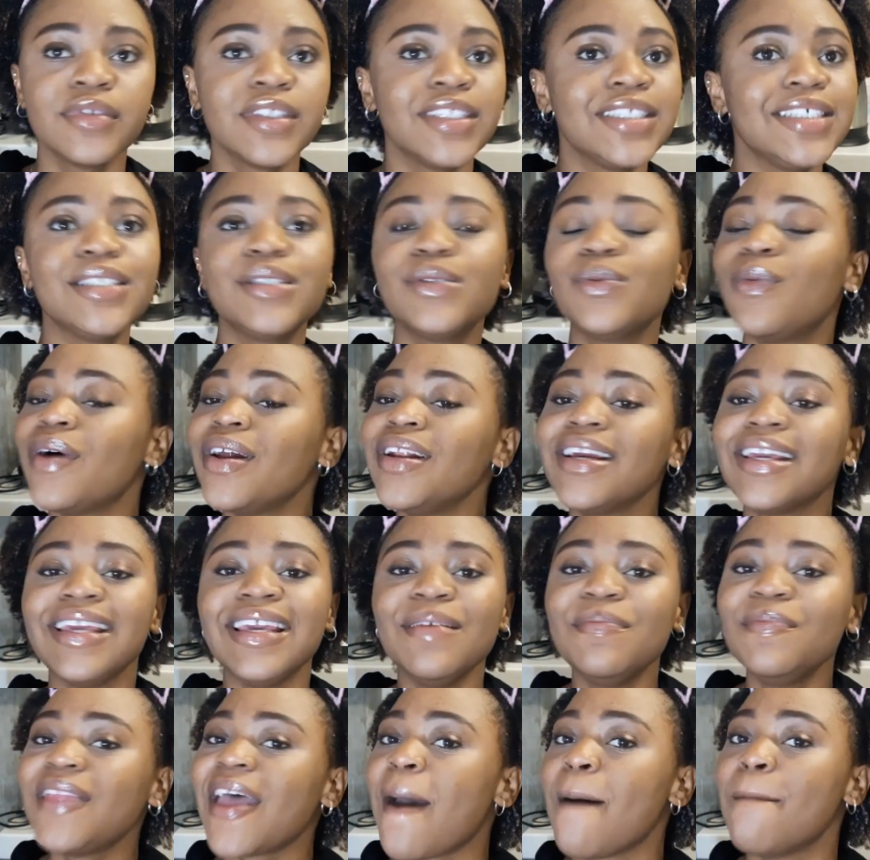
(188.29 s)
just want to
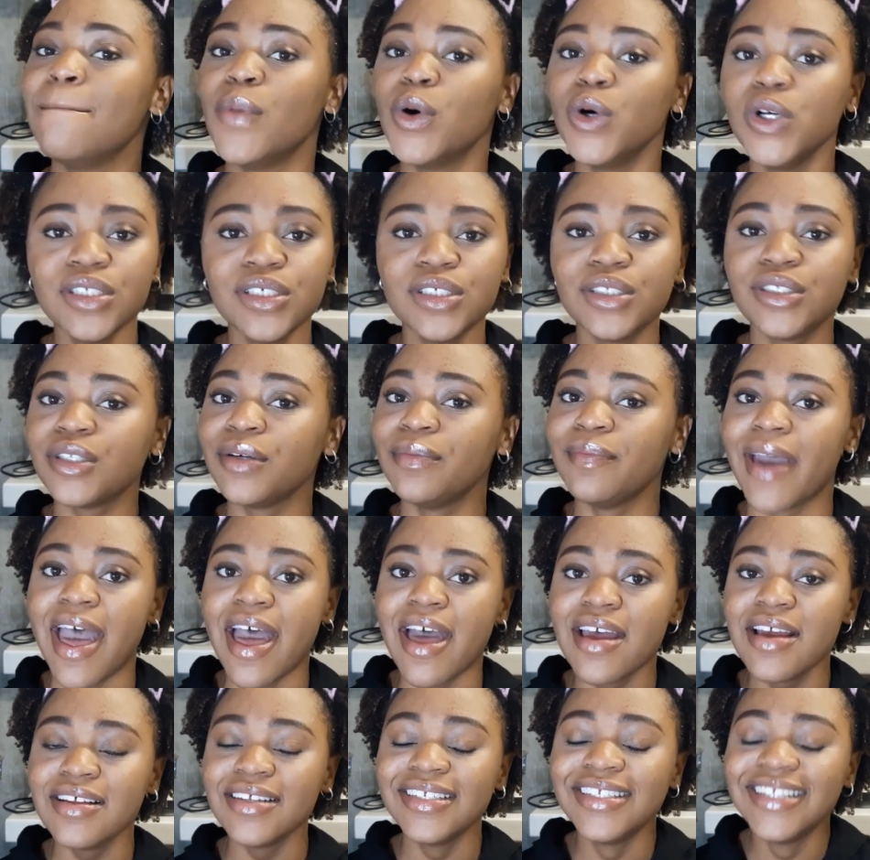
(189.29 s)
keep that moisture,
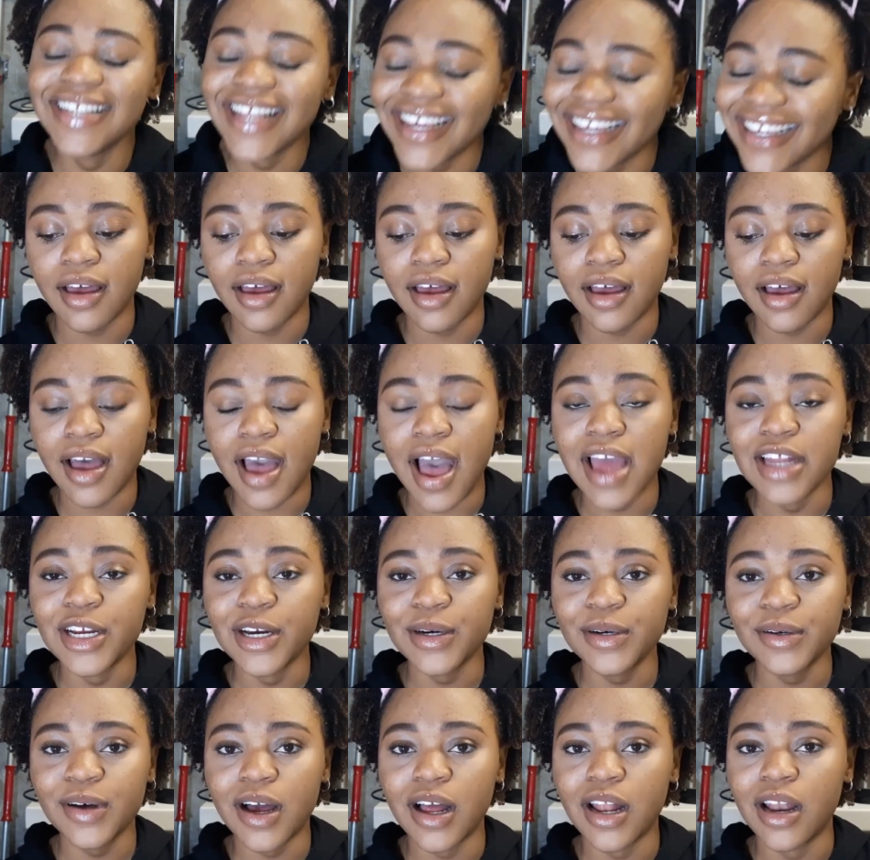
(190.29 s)
man. Like, I
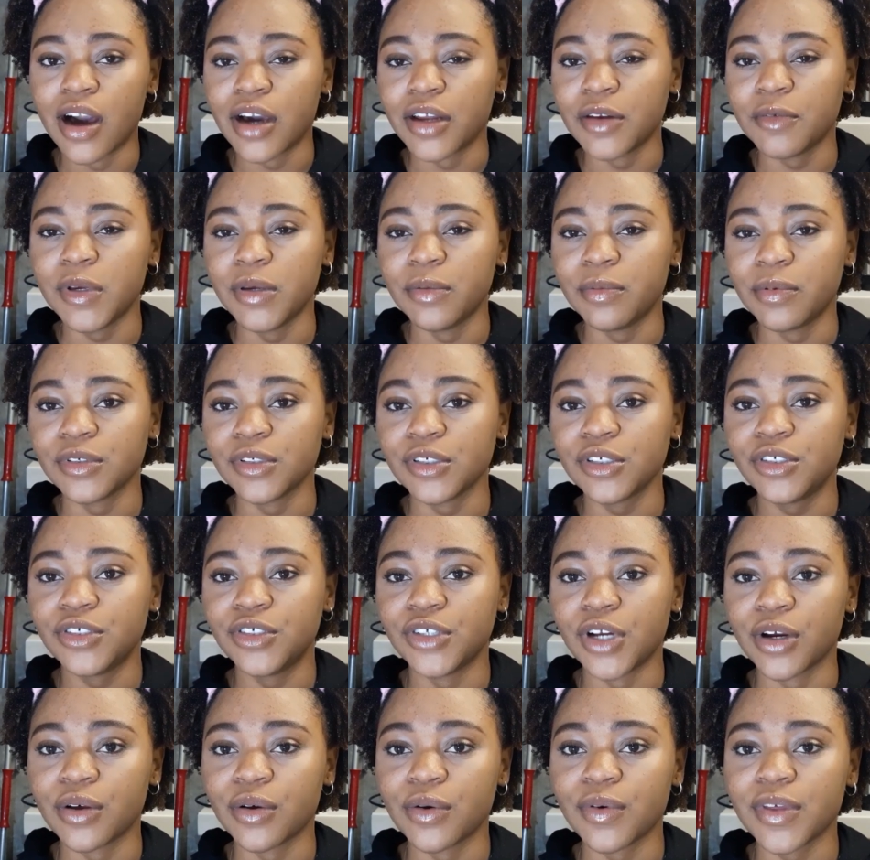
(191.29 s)
know a lot of people
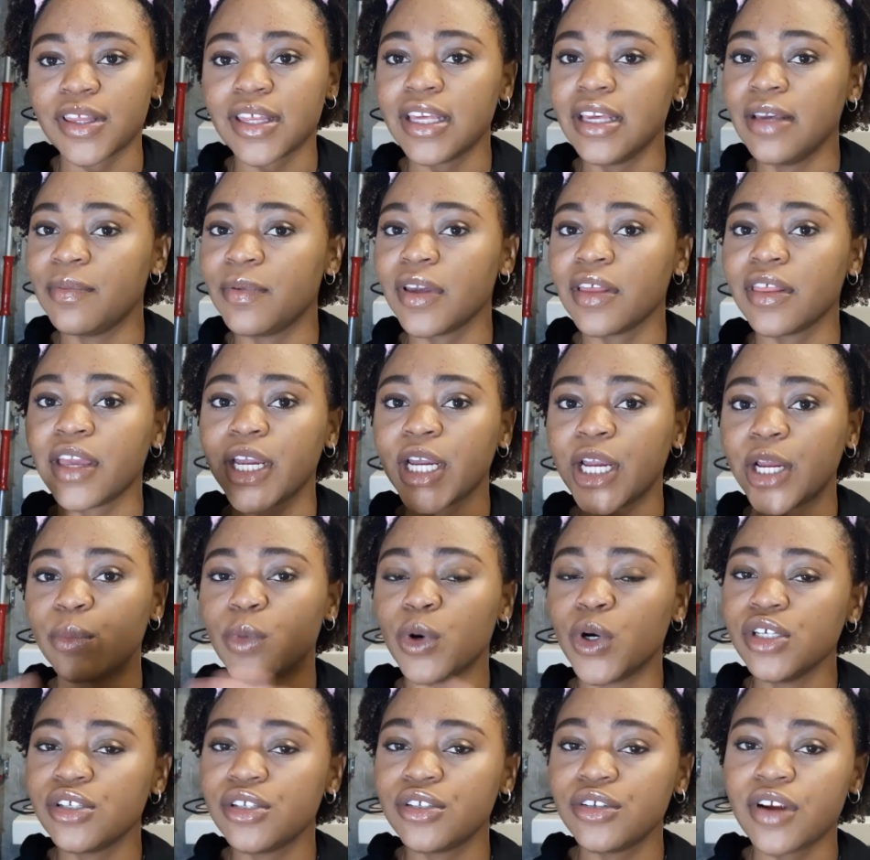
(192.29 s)
struggle with keeping their hair
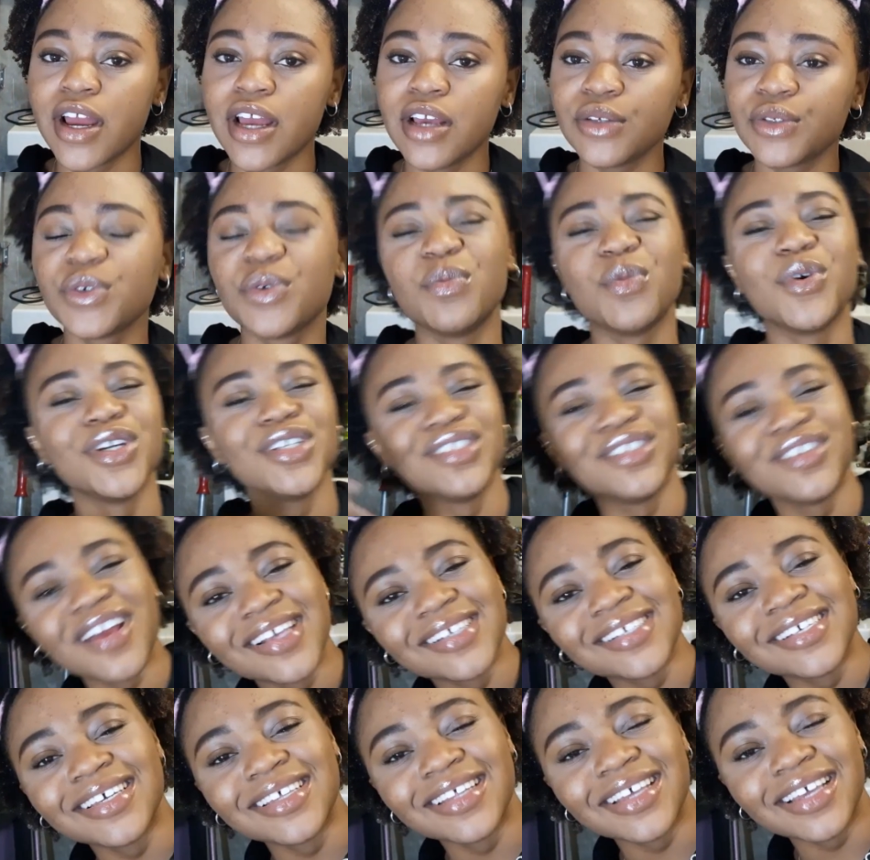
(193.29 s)
moisturized or
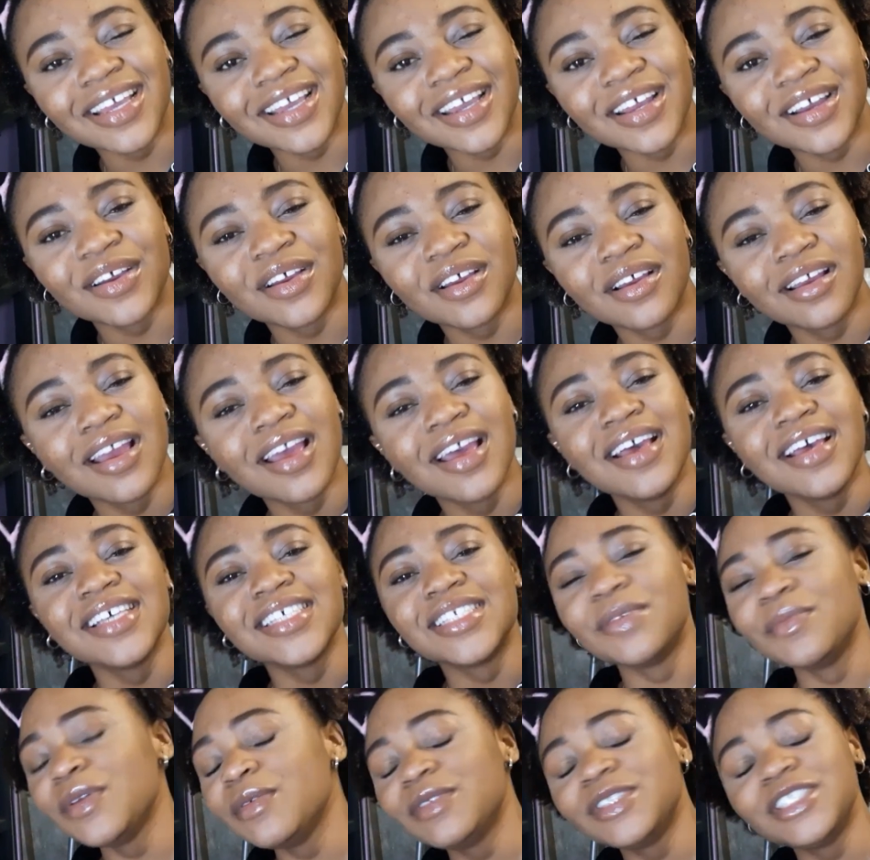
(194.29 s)
moisturizing their hair.
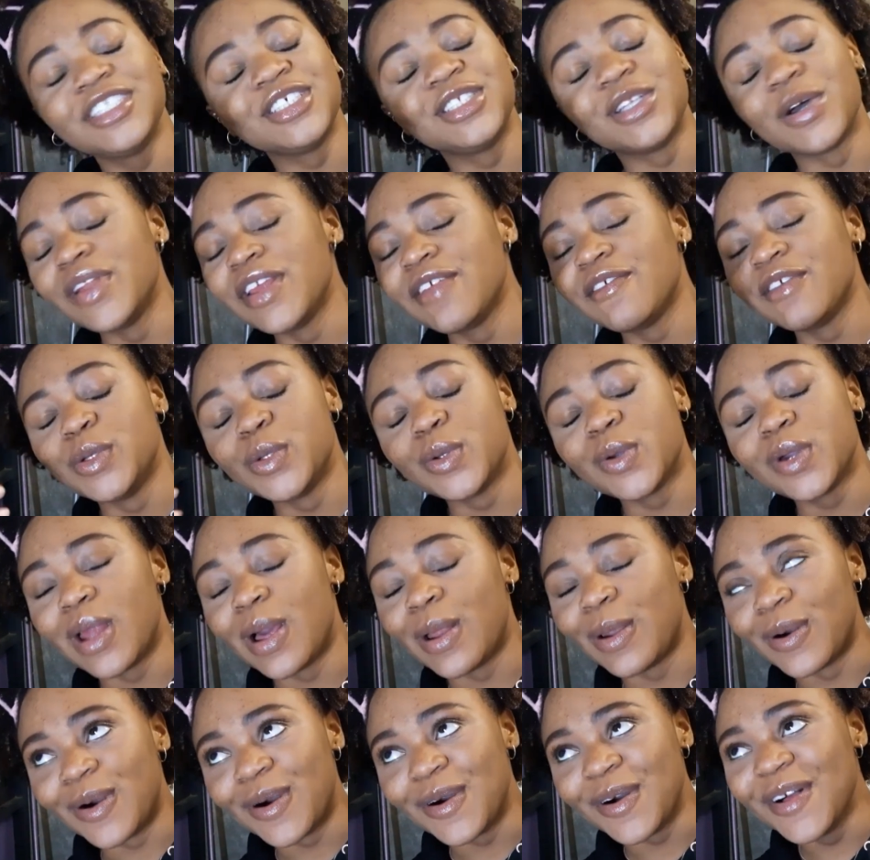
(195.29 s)
Some people just don't even do it
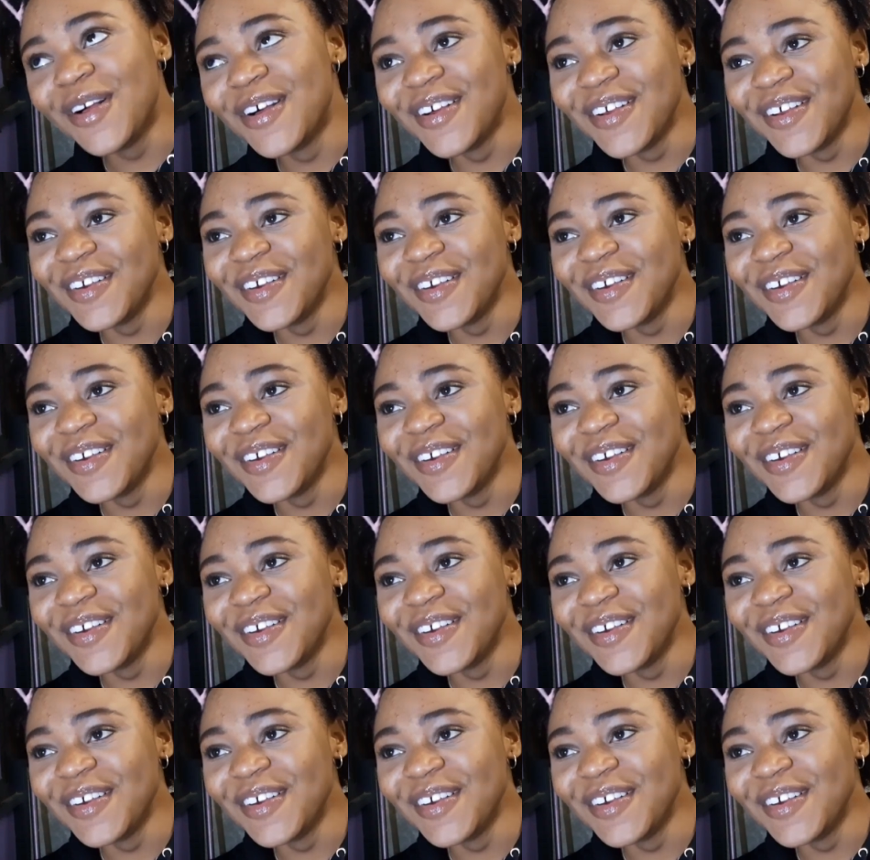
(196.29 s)
at all,